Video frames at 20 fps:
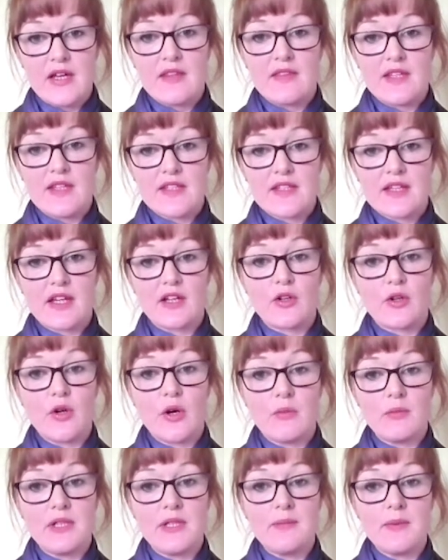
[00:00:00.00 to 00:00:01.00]
This can
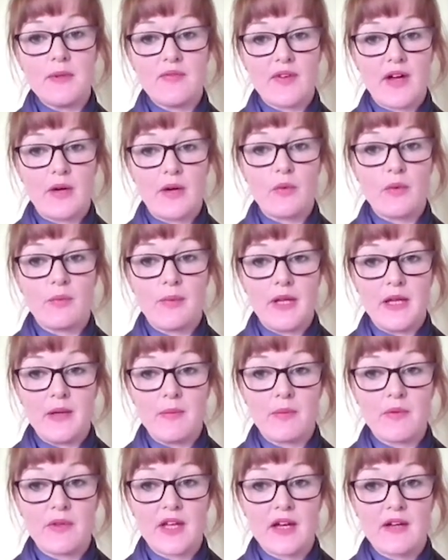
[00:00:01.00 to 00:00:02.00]
commonly be found with
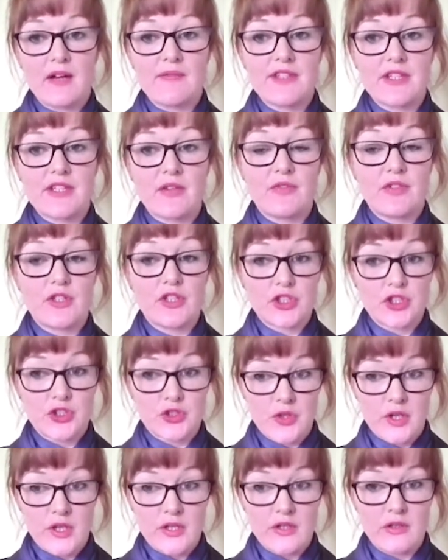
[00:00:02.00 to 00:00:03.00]
people that have suffered a
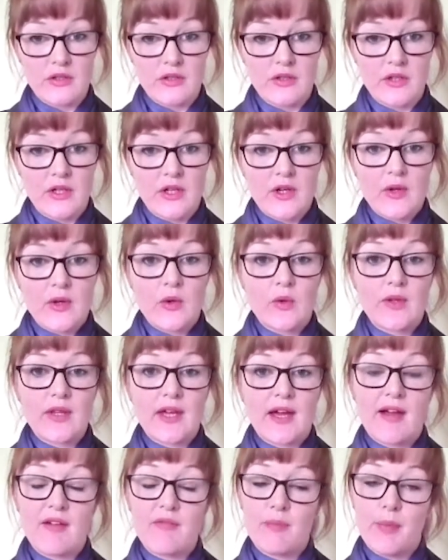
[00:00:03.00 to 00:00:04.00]
stroke or
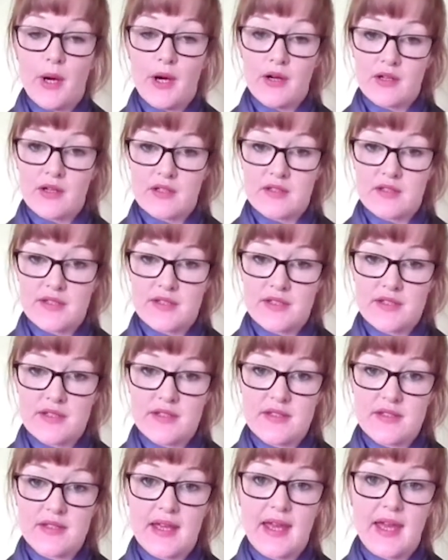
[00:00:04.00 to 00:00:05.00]
that have
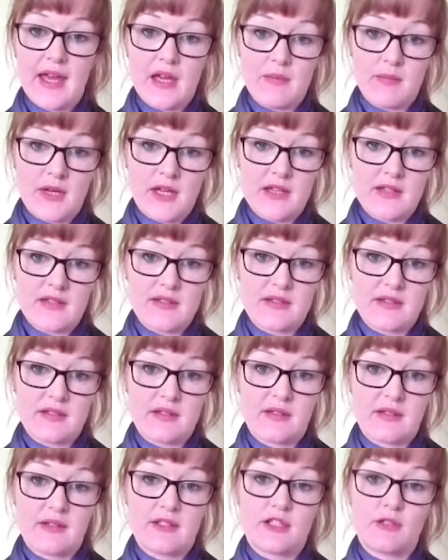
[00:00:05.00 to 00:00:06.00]
Parkinson's, MS,
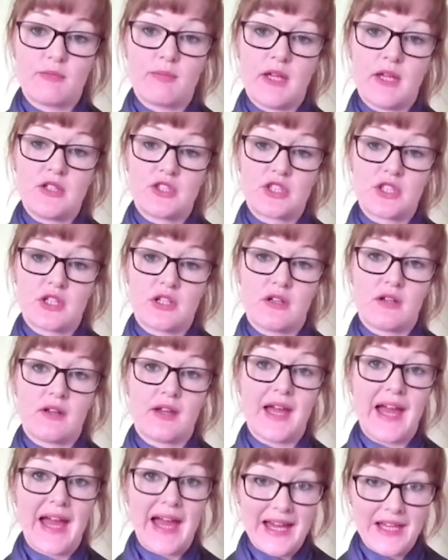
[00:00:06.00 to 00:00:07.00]
dementia,
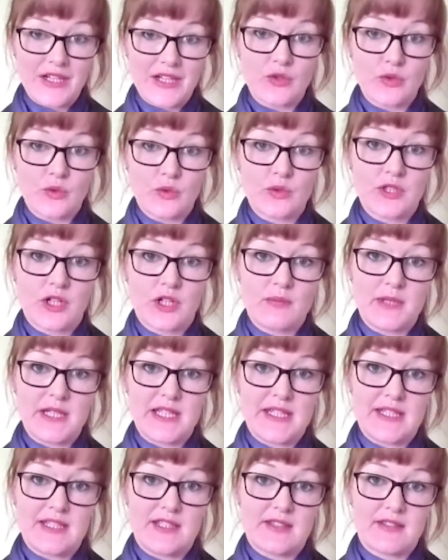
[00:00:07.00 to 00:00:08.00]
and/or
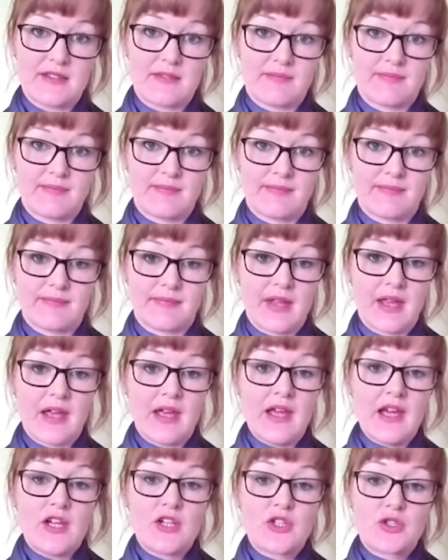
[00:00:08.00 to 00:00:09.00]
diabetes.
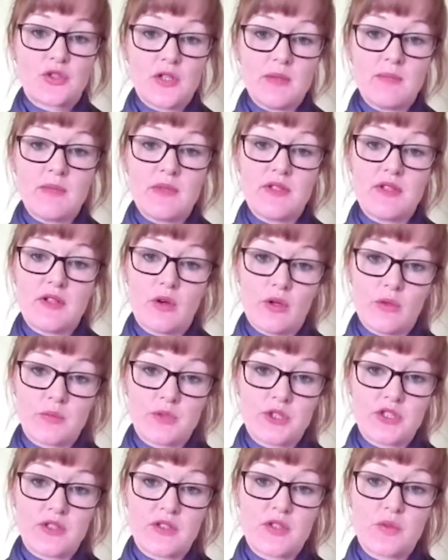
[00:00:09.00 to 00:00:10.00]
Treatment
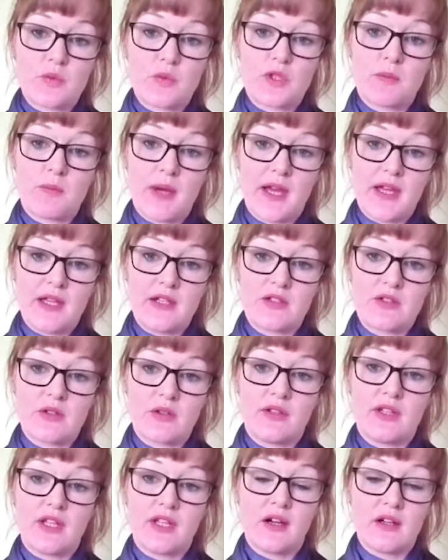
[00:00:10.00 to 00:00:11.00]
options will depend
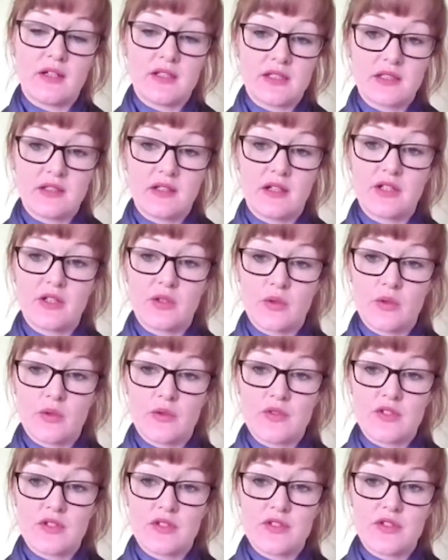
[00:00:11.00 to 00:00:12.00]
on the underlying
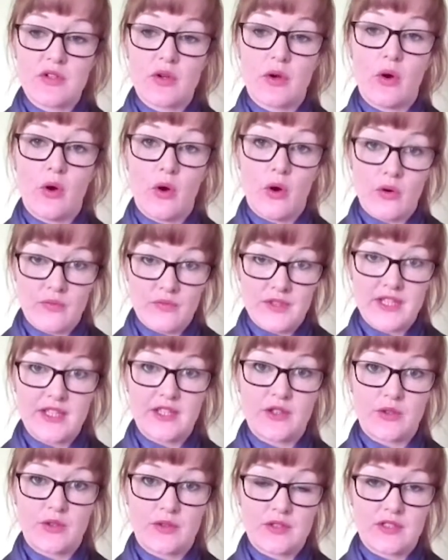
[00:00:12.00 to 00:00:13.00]
causes of the
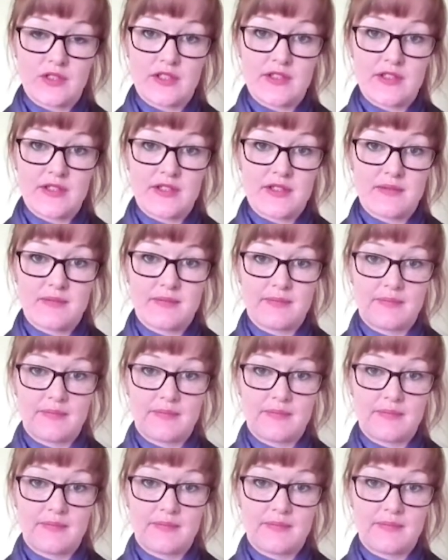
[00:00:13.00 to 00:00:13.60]
incontinence.